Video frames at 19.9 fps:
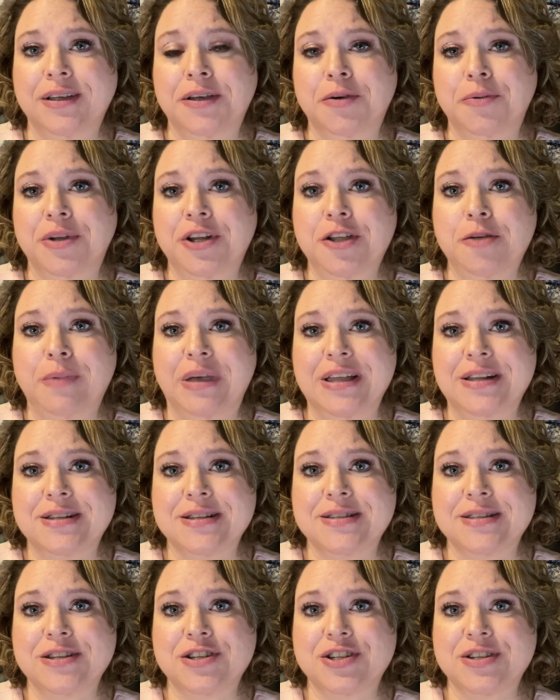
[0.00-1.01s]
When you make
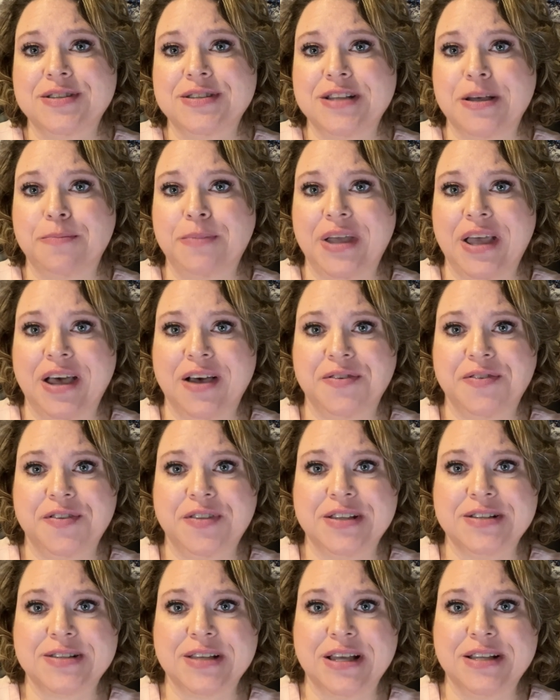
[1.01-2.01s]
decisions on behalf
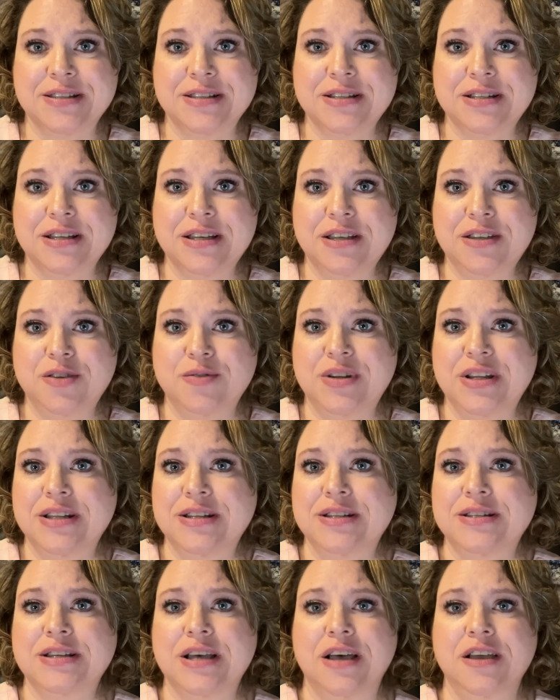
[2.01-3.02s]
of this entity, you need
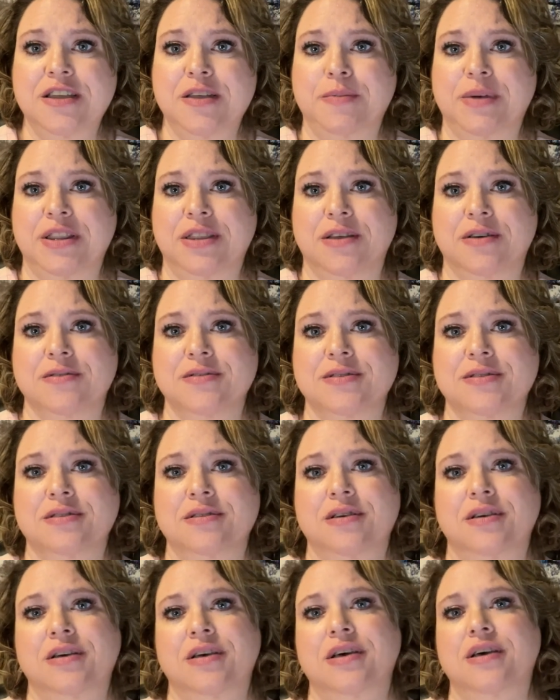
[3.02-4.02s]
to document those.
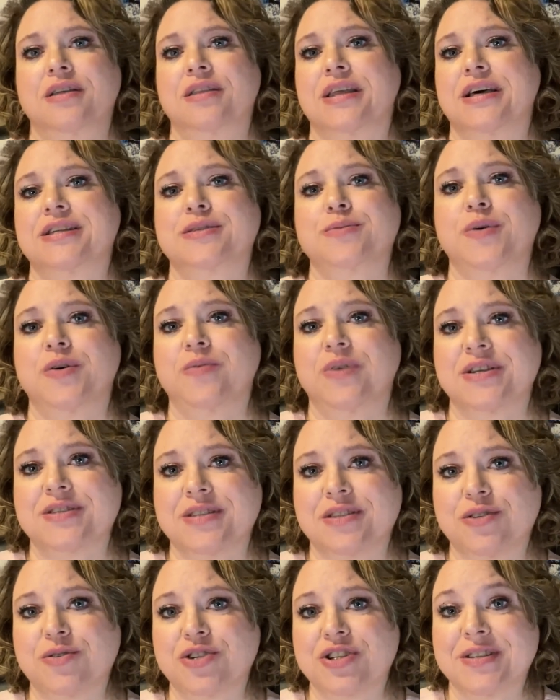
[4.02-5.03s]
That's where
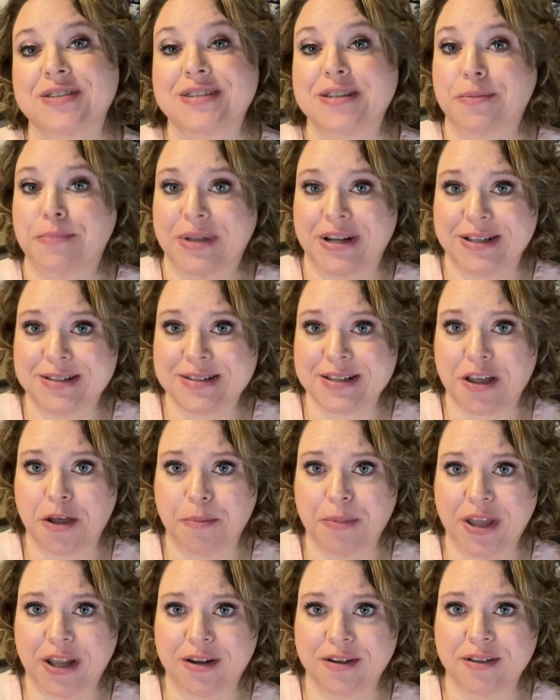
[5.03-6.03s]
resolutions and minutes
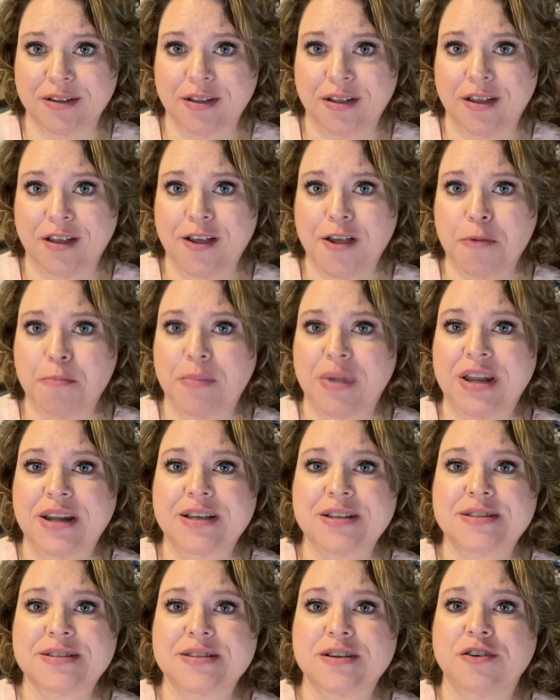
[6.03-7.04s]
come in.
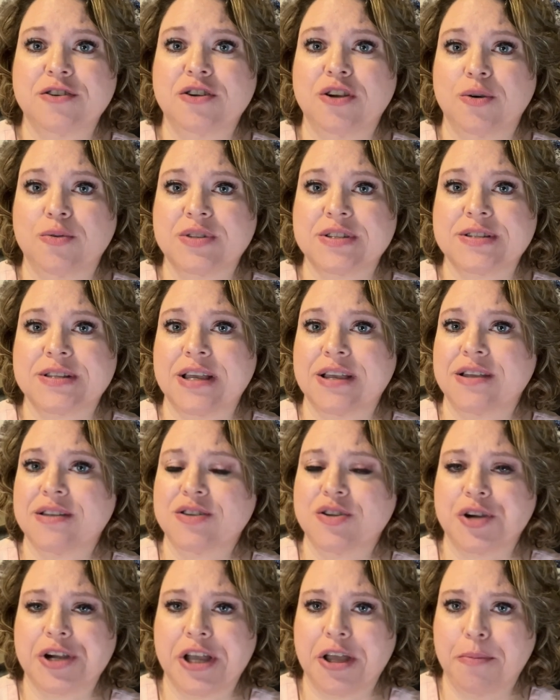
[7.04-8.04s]
Minutes are notes taken
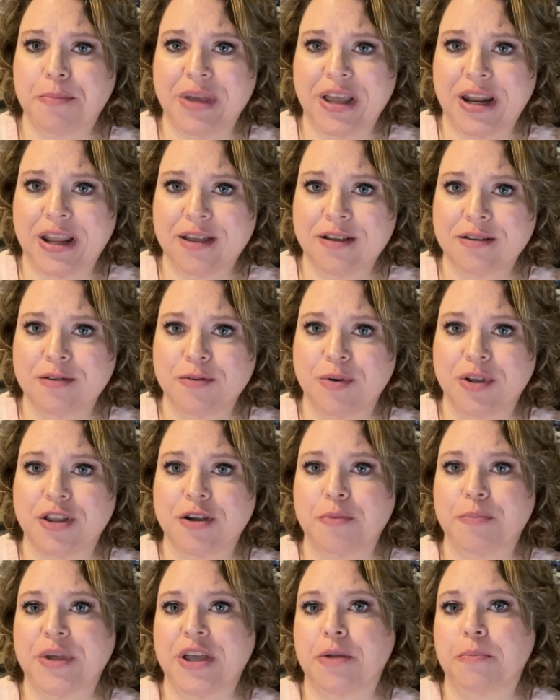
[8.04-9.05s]
during a meeting,
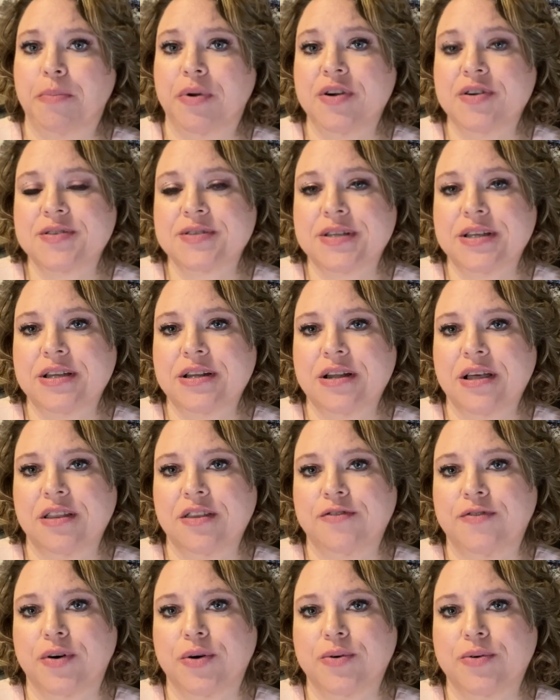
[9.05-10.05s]
whether it be in person, on
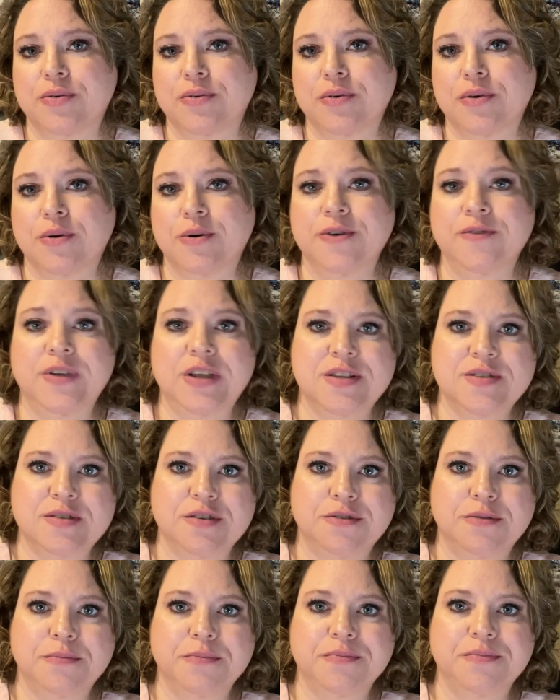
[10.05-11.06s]
the phone, or via
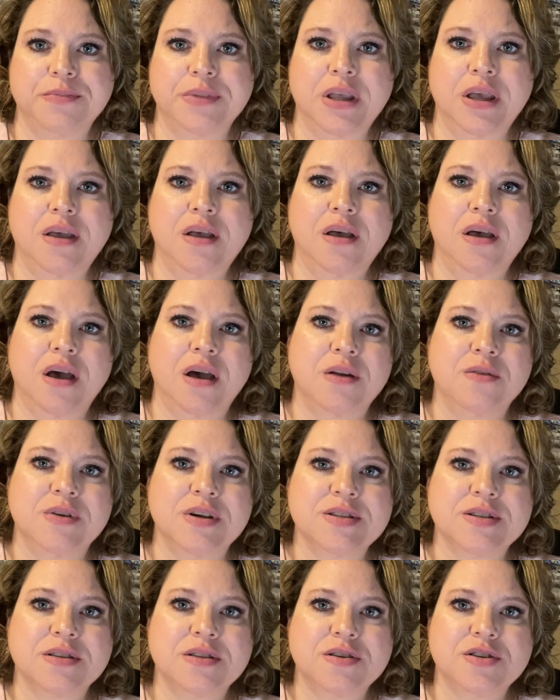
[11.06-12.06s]
Zoom. And
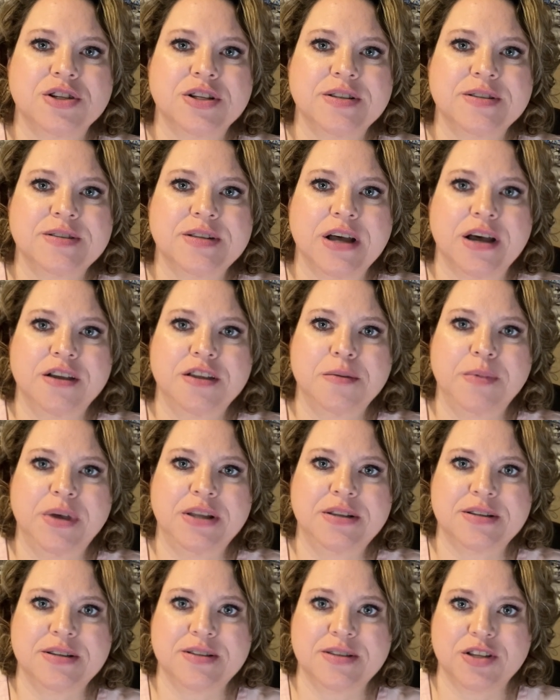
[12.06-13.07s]
resolutions
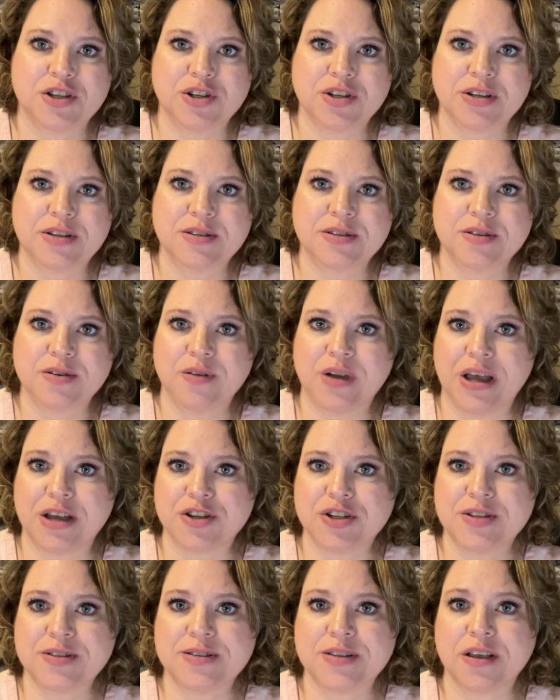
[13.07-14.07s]
document decisions or
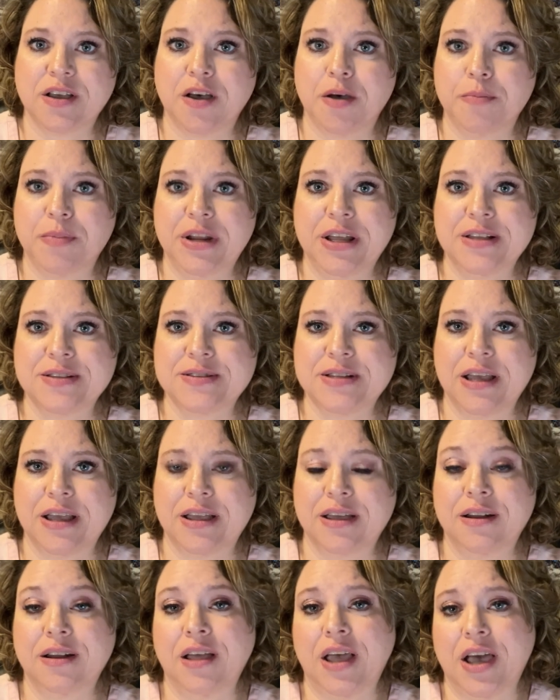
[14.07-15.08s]
actions the company has
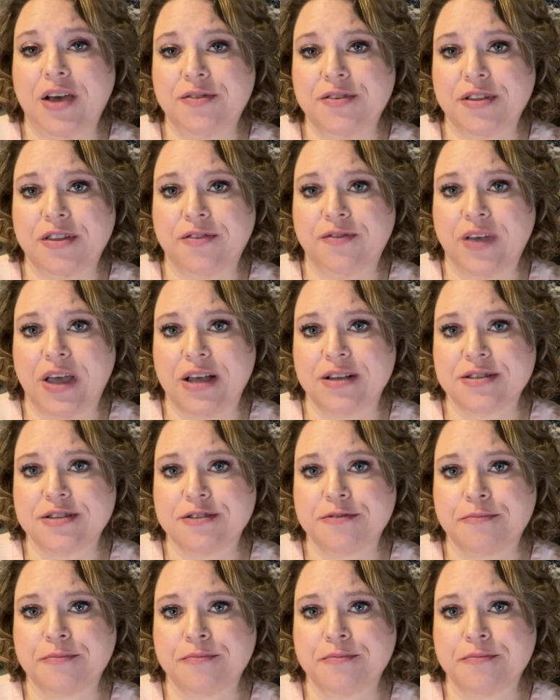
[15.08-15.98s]
taken after the fact.